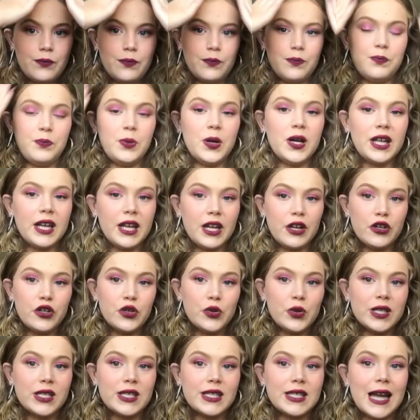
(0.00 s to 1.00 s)
put into
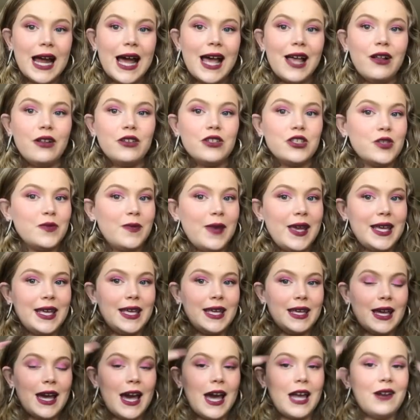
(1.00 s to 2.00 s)
a style to make
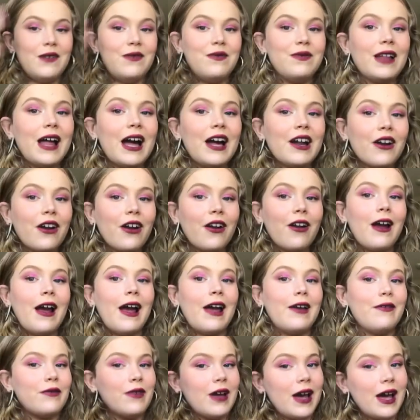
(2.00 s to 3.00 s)
it kind of flatter.
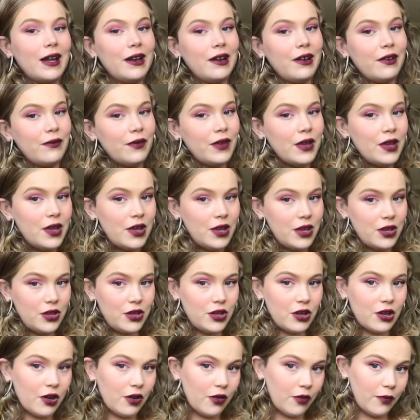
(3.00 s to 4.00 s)
I've kind of, you
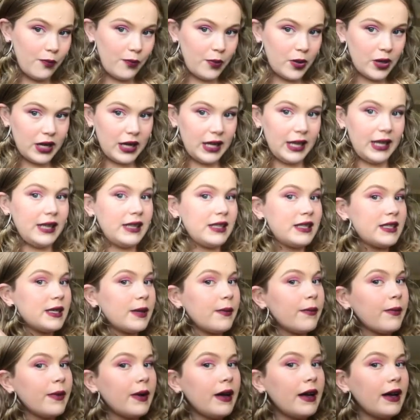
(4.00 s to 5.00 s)
know, put in
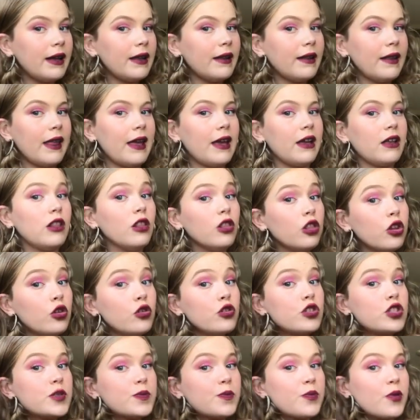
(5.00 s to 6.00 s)
some like
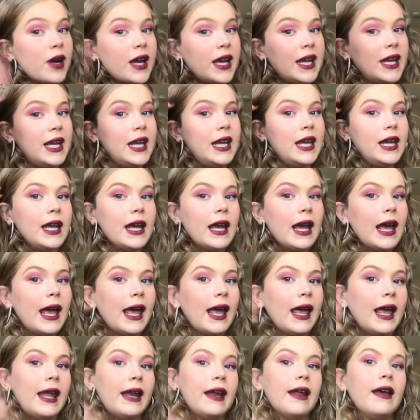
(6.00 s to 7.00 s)
loose braiding
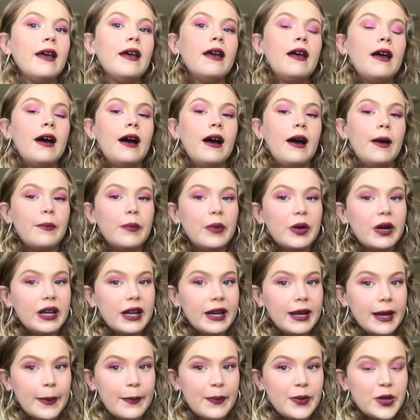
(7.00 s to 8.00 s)
and uh, put
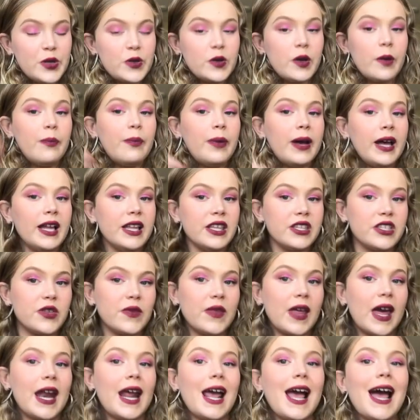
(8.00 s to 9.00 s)
it up into a bun so
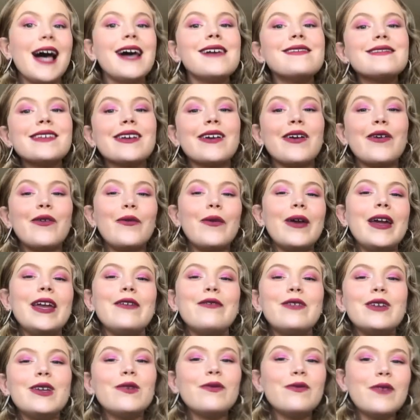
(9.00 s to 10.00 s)
that it has like a
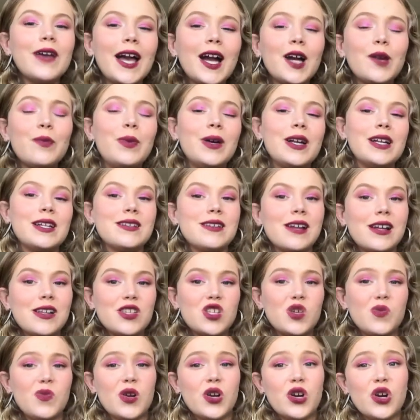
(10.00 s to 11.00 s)
wavy effect but it's not
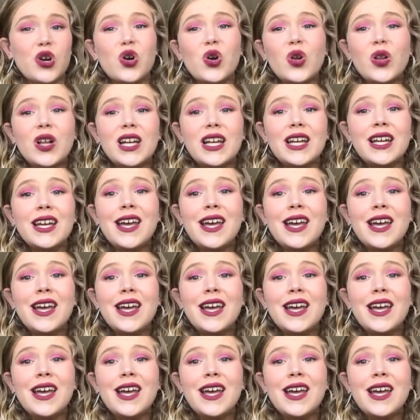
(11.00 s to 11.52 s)
super curly.